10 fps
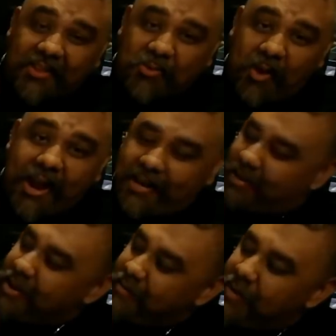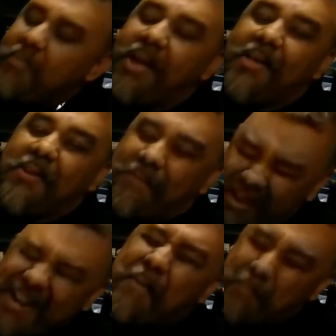That's right. From the
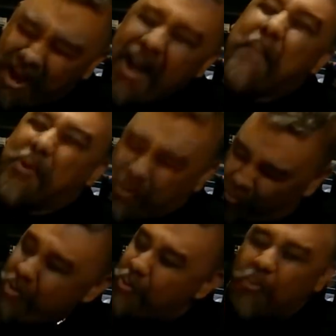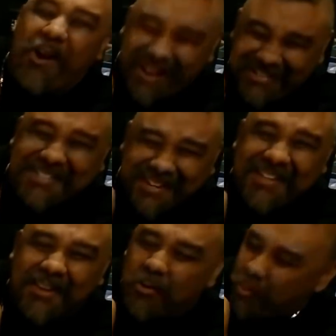Venom Mob crew. What?
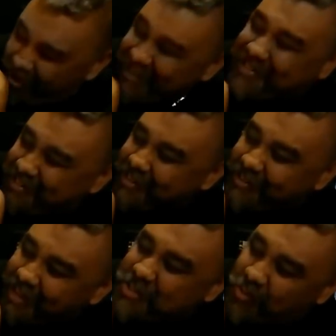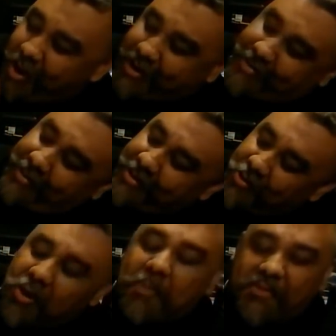That's right.
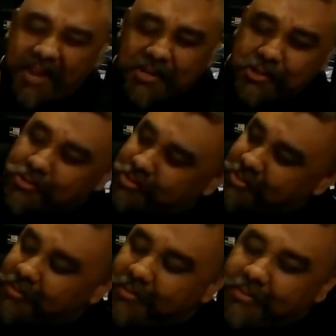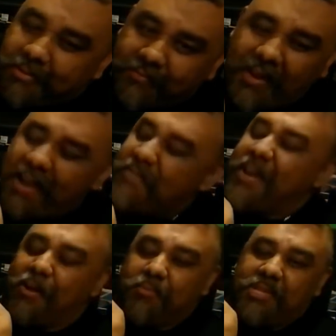Crippled Avengers, Five
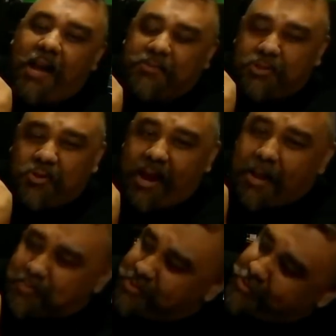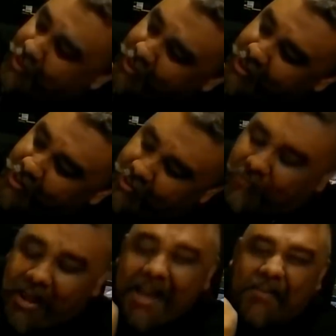Venoms, House of Traps, the
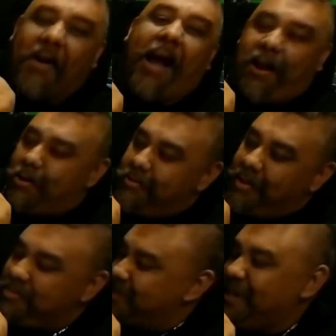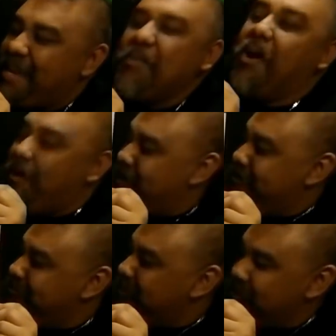Flag of Iron. I'm just going to keep
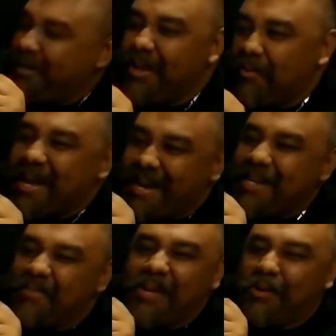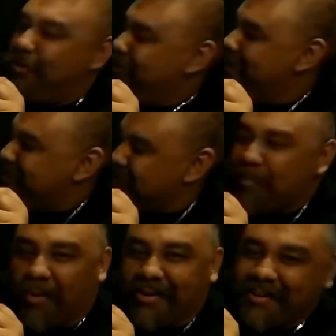going, but we got to end the video at
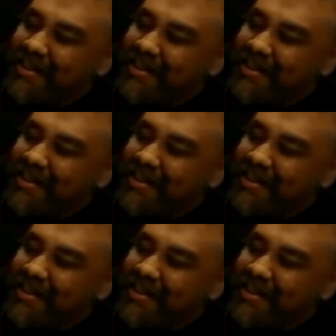some point.